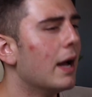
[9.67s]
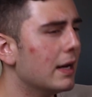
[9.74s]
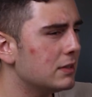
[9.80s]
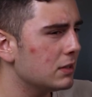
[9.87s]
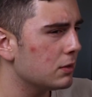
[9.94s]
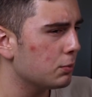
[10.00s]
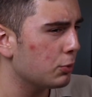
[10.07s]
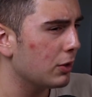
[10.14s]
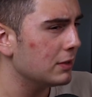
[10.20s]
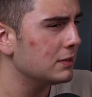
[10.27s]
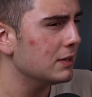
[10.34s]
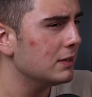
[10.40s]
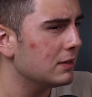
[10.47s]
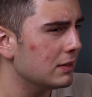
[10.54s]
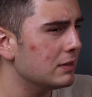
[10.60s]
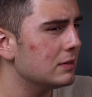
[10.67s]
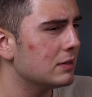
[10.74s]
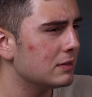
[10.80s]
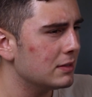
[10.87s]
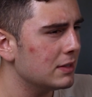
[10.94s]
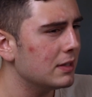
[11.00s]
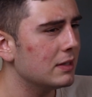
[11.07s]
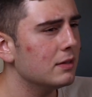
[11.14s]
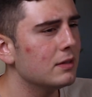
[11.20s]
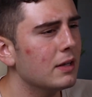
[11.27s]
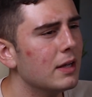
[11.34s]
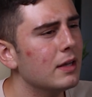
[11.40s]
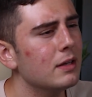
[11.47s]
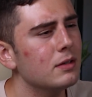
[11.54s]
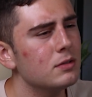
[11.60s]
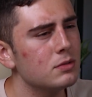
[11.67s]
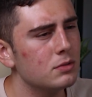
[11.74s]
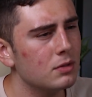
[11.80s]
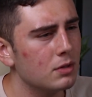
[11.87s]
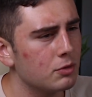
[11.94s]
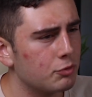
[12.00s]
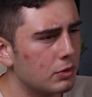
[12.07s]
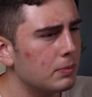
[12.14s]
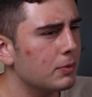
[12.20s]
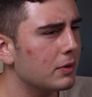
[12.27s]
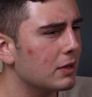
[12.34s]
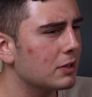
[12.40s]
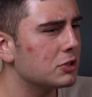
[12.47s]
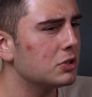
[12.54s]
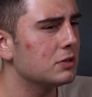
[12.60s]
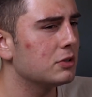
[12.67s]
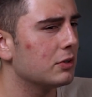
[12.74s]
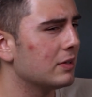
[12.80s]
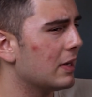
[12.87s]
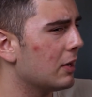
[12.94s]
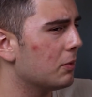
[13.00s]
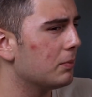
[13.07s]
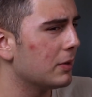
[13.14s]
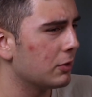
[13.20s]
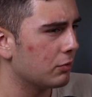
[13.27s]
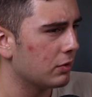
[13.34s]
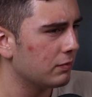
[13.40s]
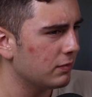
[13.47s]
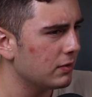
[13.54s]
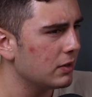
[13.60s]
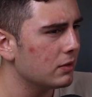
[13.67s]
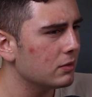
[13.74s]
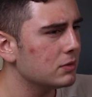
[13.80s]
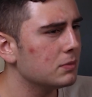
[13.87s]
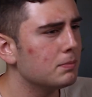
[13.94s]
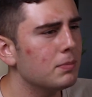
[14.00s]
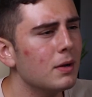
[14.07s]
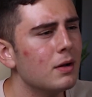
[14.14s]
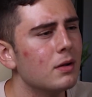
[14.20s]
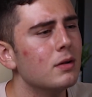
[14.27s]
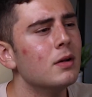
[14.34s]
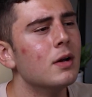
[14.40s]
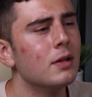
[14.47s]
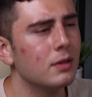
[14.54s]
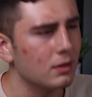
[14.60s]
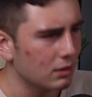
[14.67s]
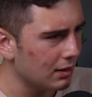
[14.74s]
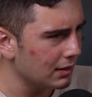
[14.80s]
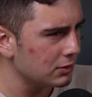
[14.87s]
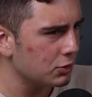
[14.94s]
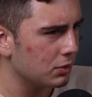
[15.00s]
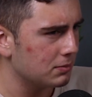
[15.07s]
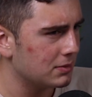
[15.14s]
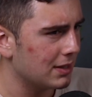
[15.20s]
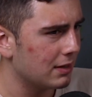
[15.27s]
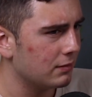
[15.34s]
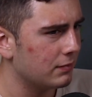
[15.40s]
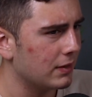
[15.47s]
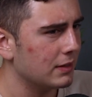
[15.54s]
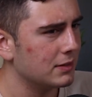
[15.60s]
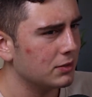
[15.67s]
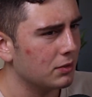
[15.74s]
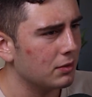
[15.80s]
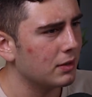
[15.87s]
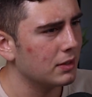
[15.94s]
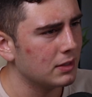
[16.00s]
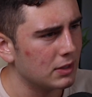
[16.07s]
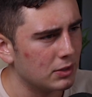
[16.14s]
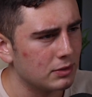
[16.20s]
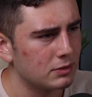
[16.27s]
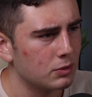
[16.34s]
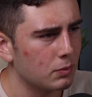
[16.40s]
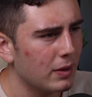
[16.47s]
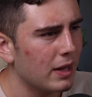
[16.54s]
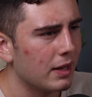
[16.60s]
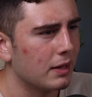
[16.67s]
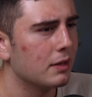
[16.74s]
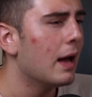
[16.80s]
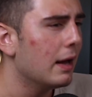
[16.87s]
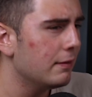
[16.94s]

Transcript: It's a depressing thing to see, and the repercussions are now being revealed, but the long-term side effects are years away.